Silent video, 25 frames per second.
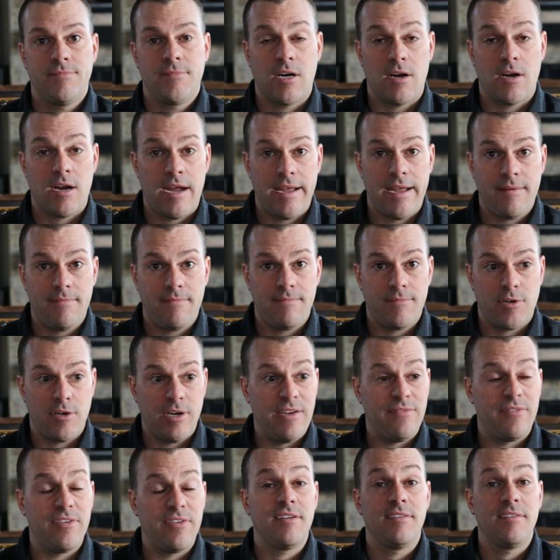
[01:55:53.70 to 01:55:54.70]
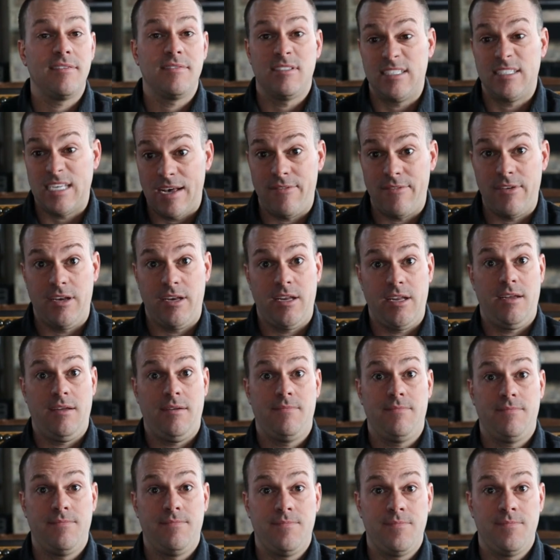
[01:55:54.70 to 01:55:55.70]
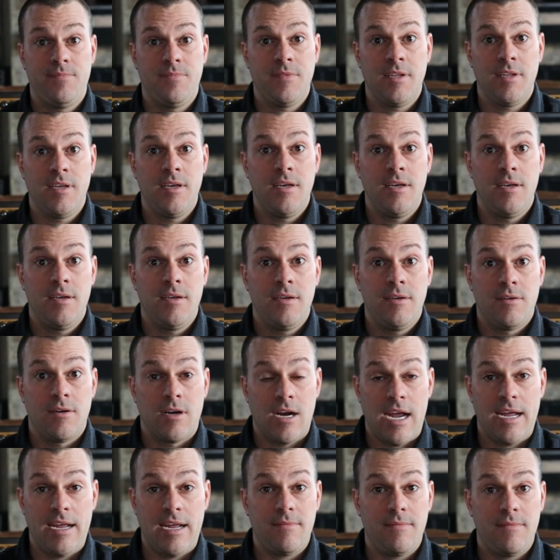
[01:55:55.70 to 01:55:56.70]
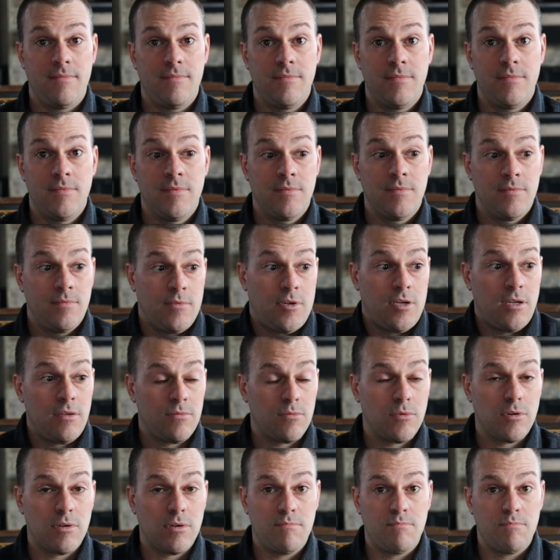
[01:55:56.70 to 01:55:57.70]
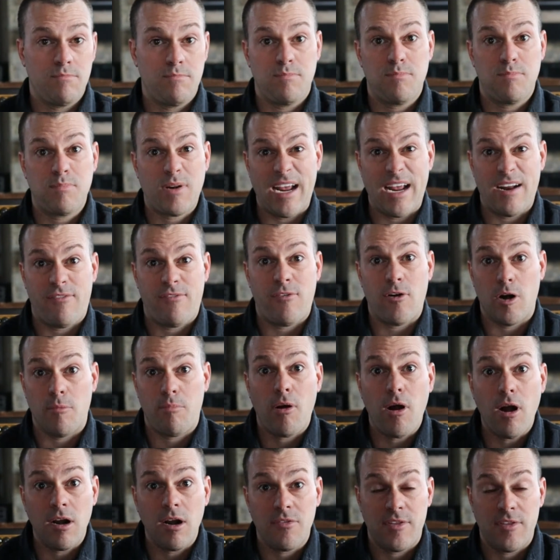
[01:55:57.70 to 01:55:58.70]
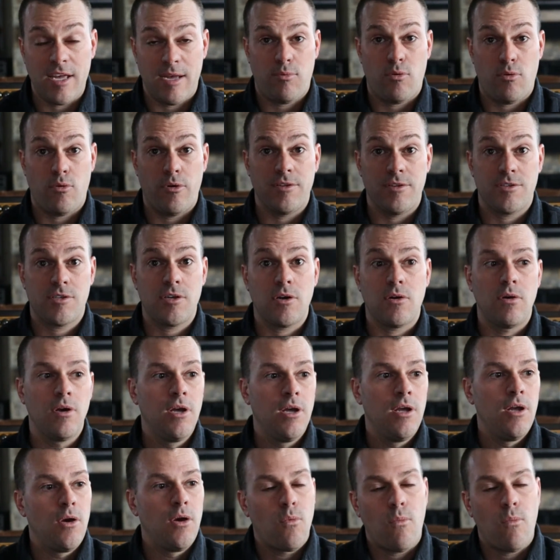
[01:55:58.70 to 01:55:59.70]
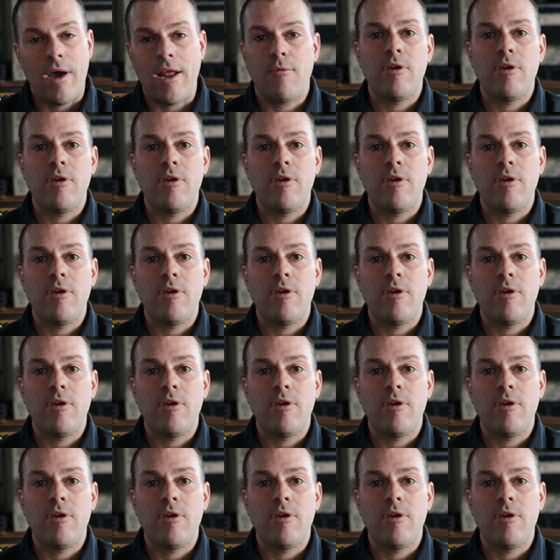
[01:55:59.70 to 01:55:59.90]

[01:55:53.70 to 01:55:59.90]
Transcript: All right, or even $70,000, right? Well, we're kind of far apart at that point. So why